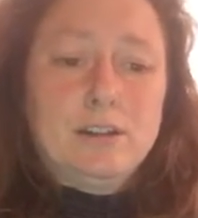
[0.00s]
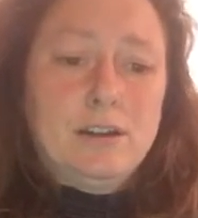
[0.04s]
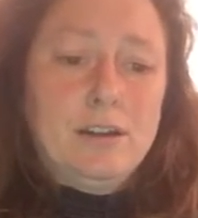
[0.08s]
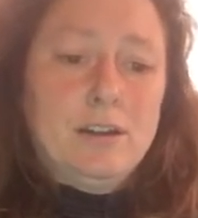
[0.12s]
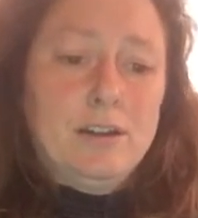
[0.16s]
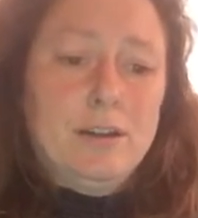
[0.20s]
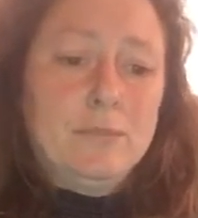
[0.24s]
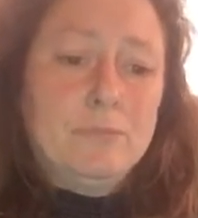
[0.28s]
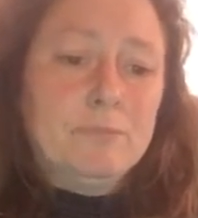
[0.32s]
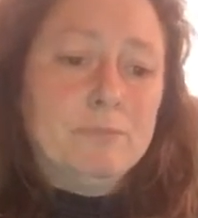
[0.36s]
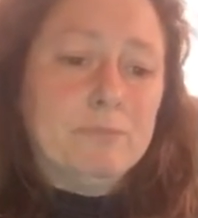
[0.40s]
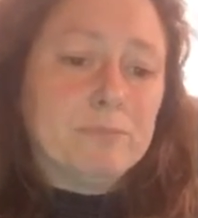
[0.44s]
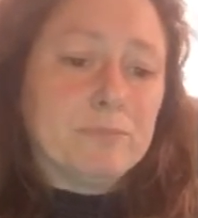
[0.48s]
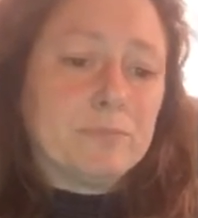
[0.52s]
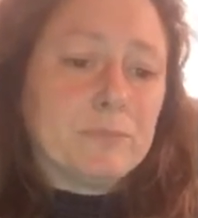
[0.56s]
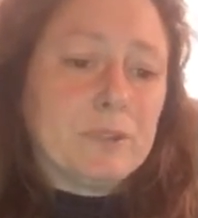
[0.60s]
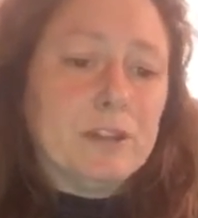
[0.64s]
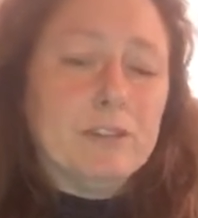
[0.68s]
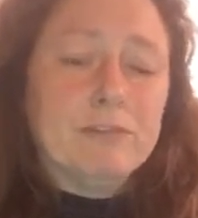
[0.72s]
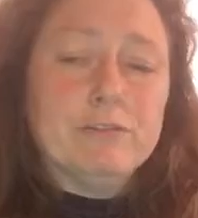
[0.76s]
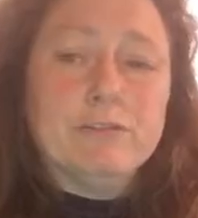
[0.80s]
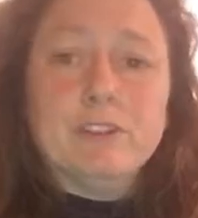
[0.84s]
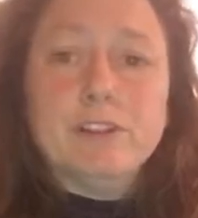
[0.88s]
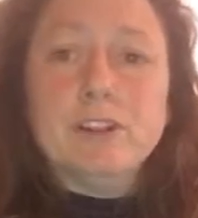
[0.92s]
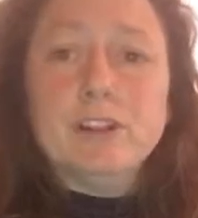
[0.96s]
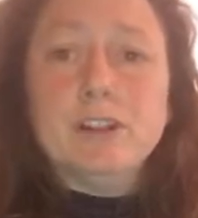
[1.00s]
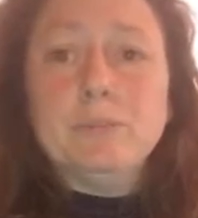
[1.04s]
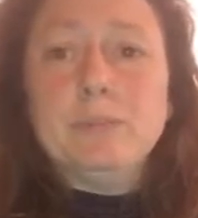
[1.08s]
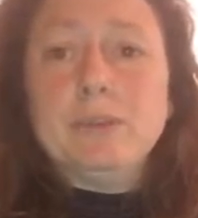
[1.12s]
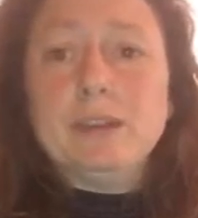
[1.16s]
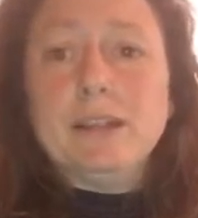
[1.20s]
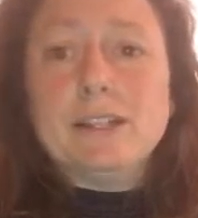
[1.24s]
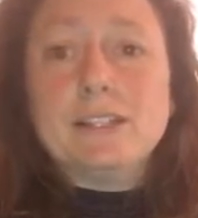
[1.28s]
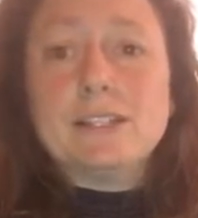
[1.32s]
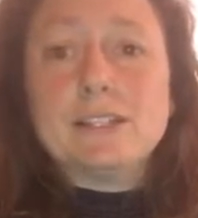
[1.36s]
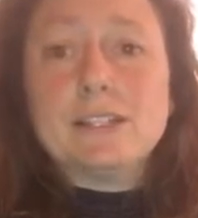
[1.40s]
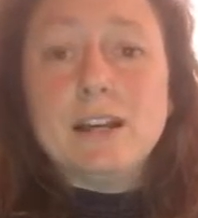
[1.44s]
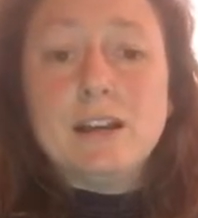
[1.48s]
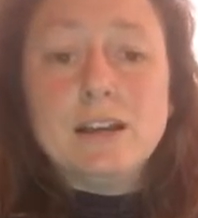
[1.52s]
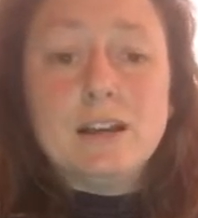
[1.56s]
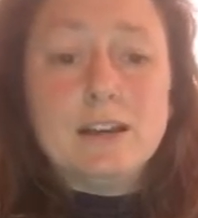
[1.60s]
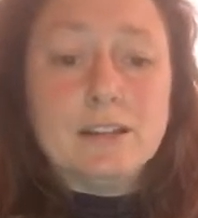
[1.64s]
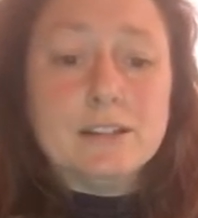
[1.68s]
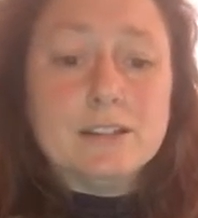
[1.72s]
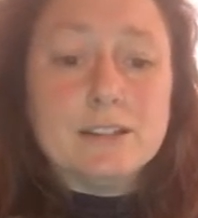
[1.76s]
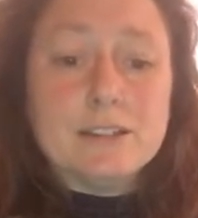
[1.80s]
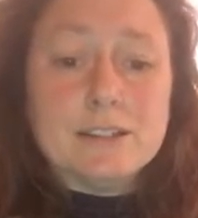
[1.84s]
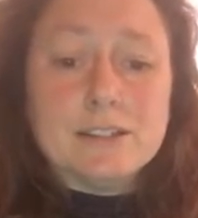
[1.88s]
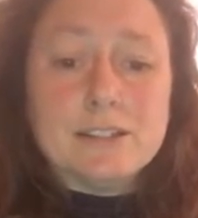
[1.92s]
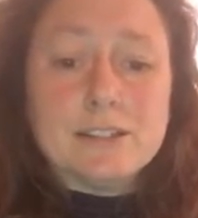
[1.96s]
a verb like
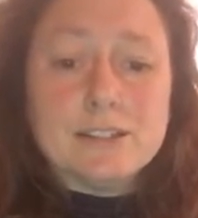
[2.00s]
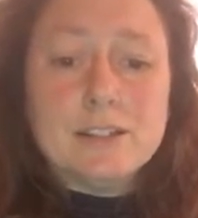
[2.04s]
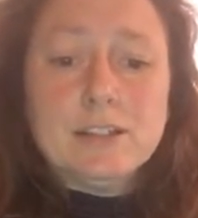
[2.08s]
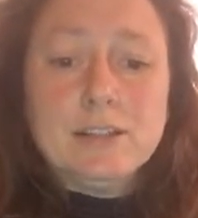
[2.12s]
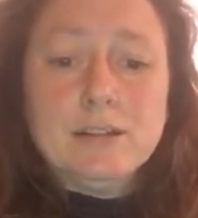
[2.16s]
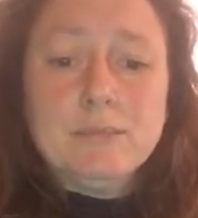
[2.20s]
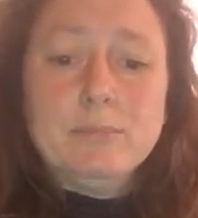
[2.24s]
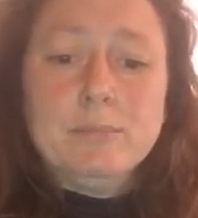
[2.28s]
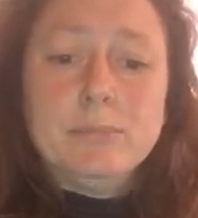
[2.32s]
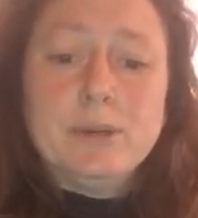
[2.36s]
dance,